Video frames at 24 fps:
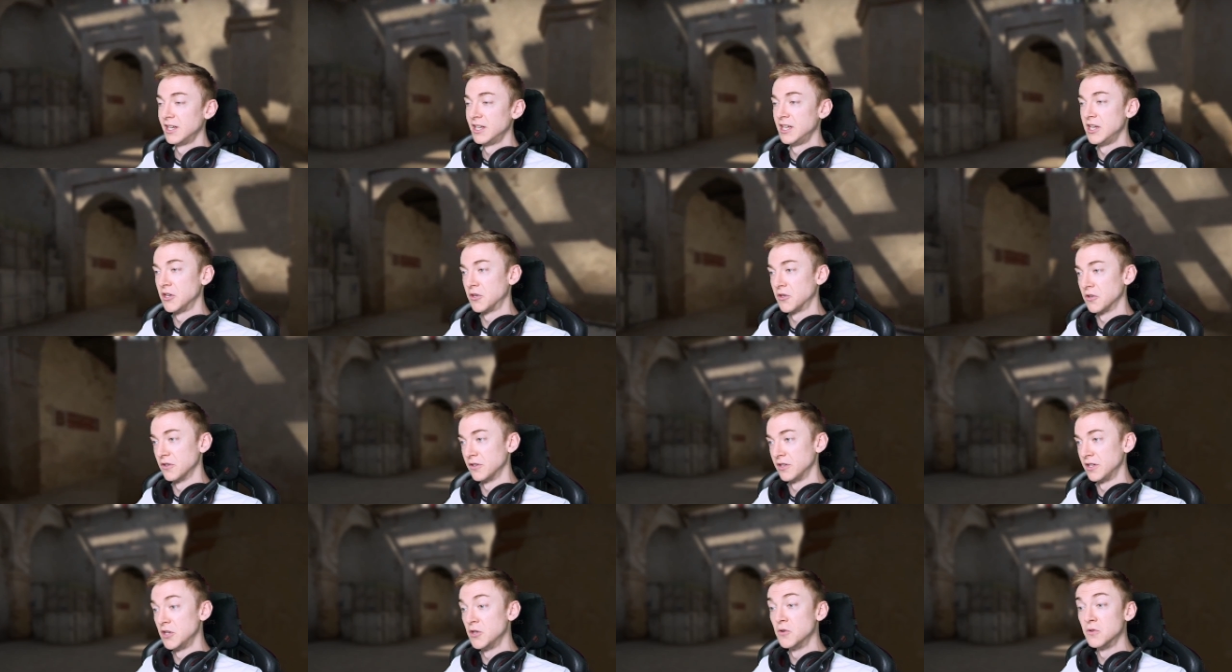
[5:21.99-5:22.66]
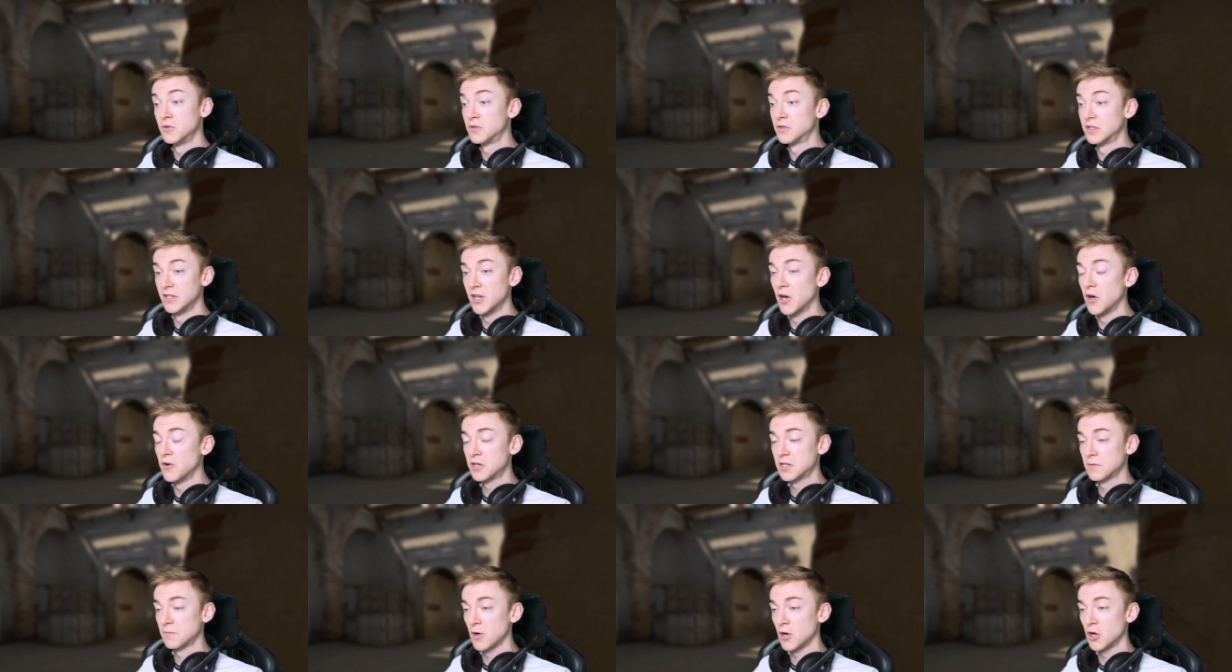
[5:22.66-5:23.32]
You can use
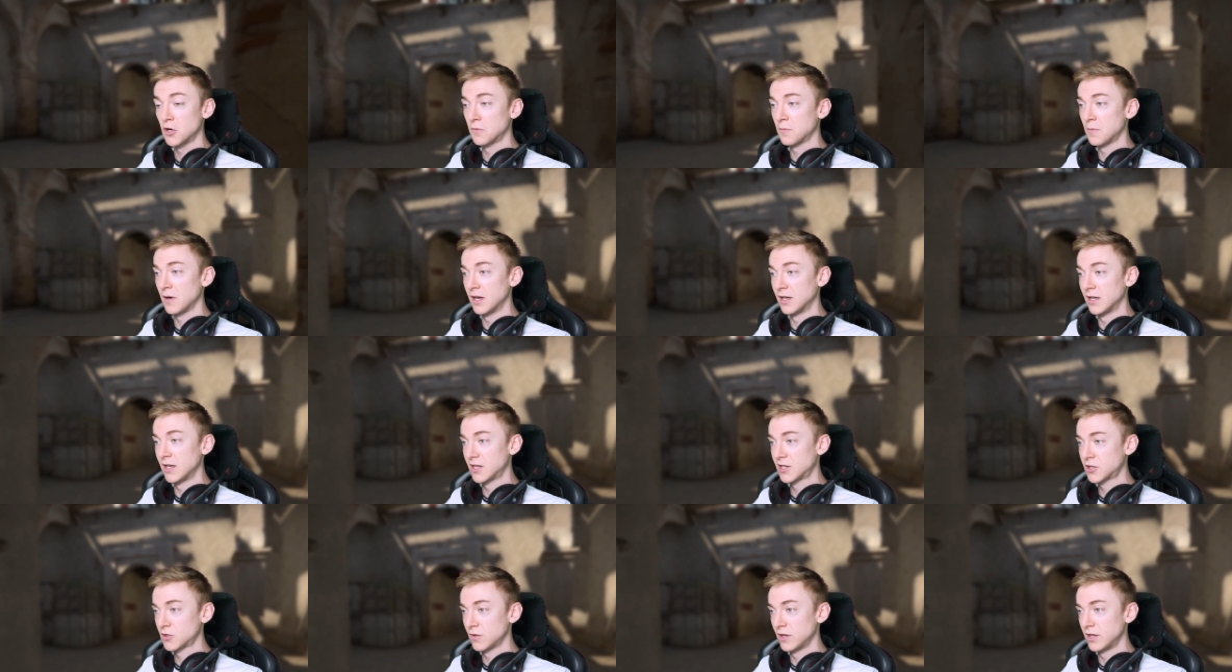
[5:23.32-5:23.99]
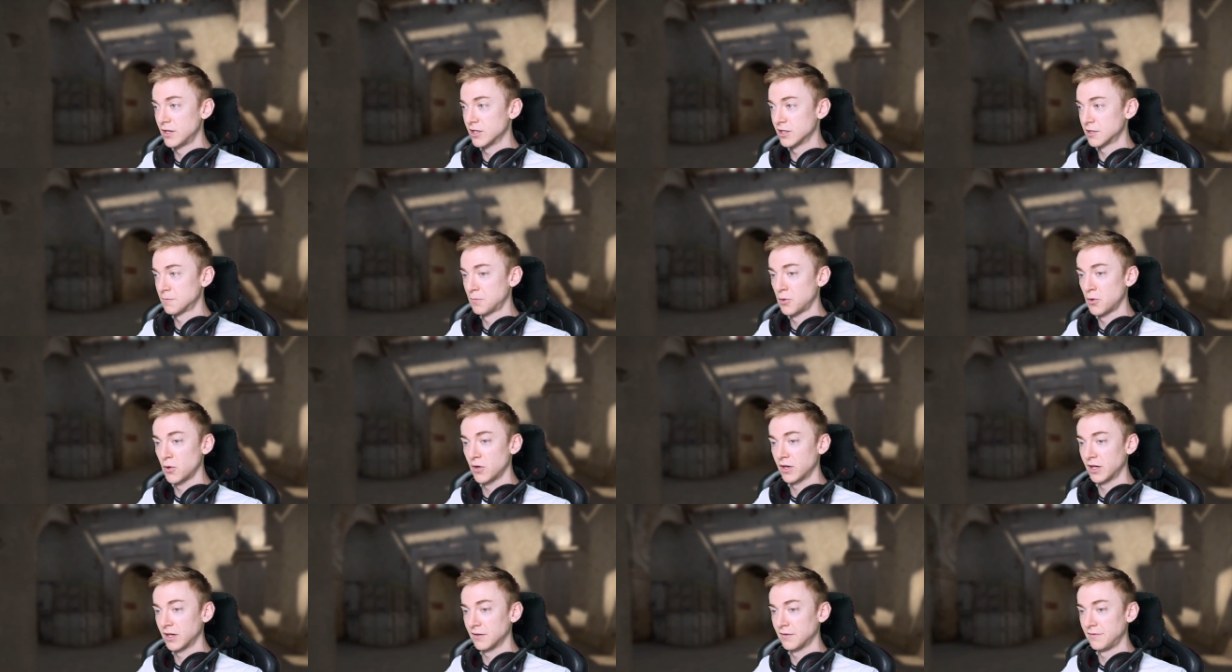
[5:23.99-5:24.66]
no smoke by literally just
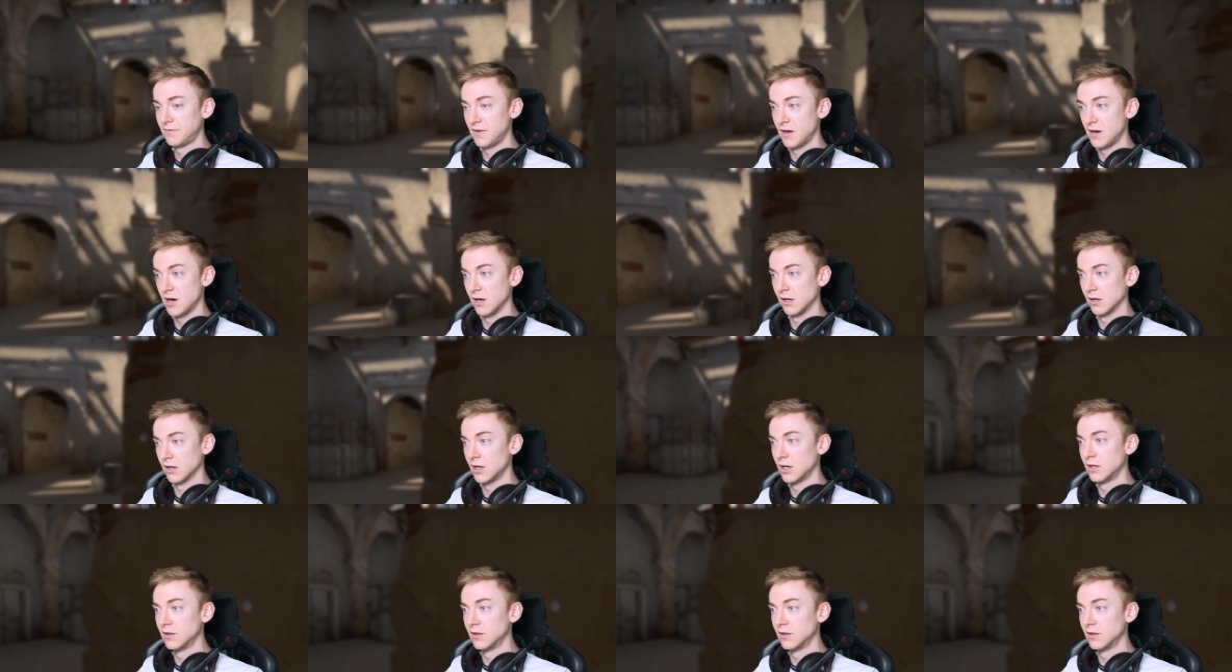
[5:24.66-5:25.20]
putting a file